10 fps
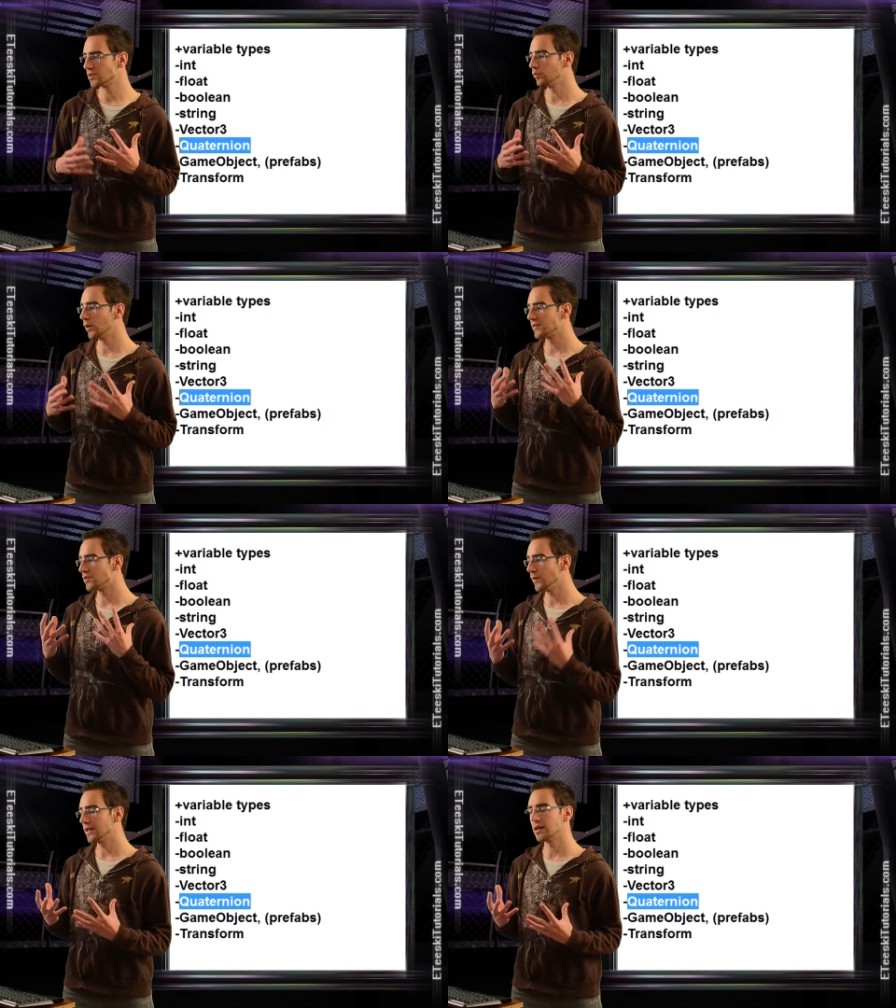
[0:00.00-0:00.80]
to want
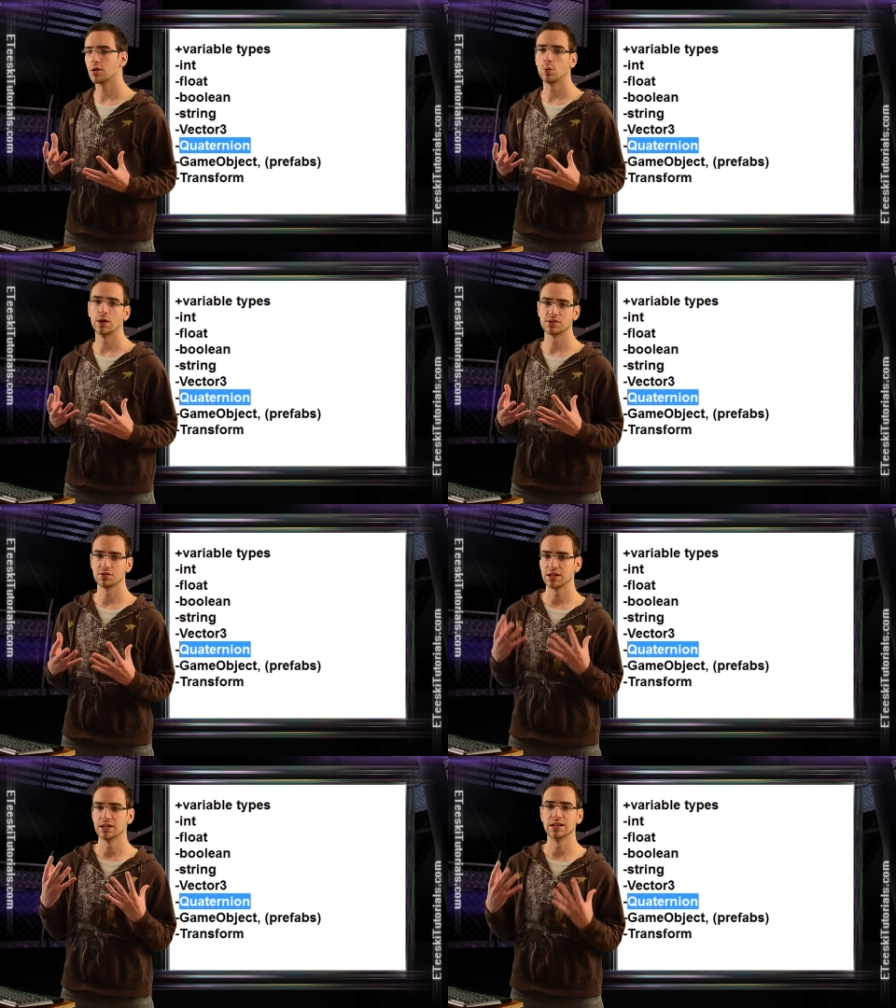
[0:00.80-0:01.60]
to edit a
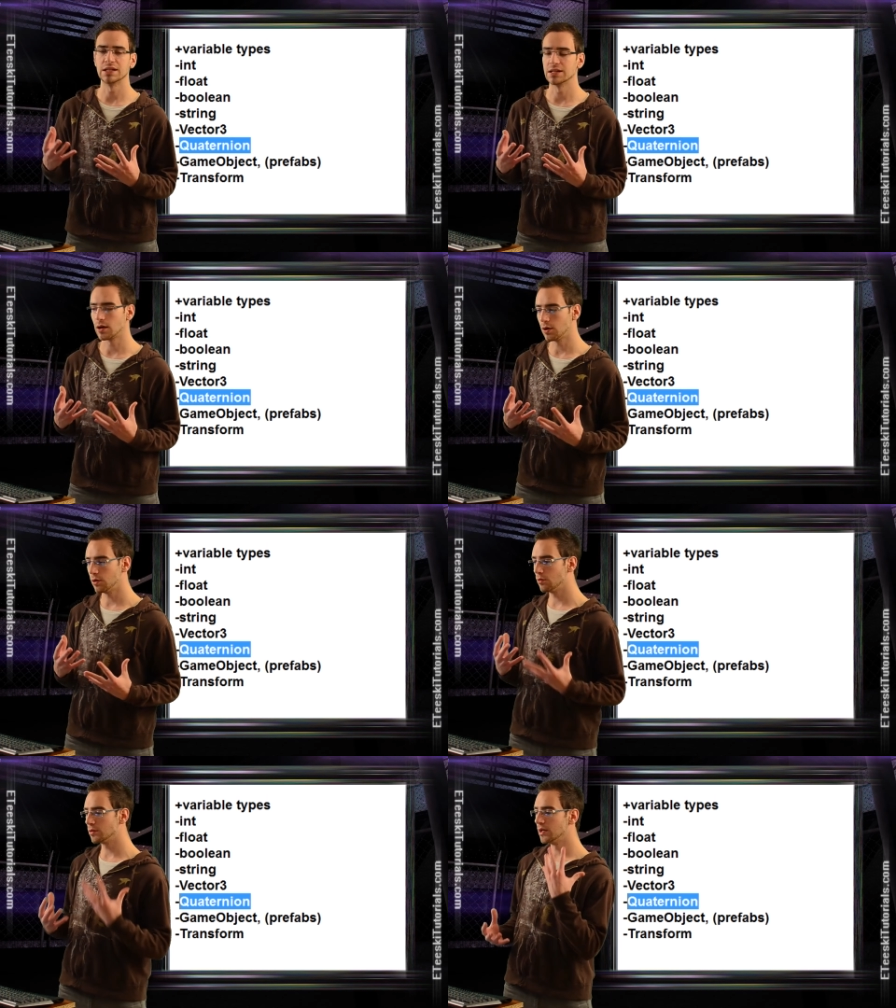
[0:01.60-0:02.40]
quaternion in
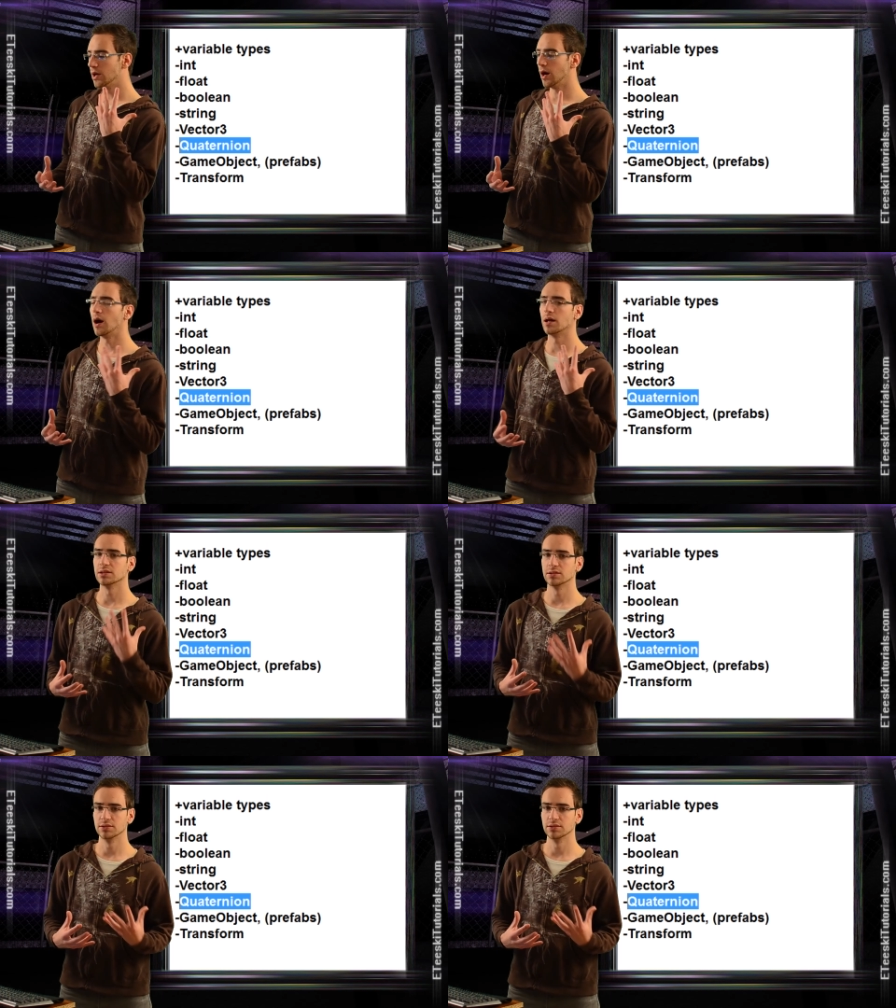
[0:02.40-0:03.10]
code uh,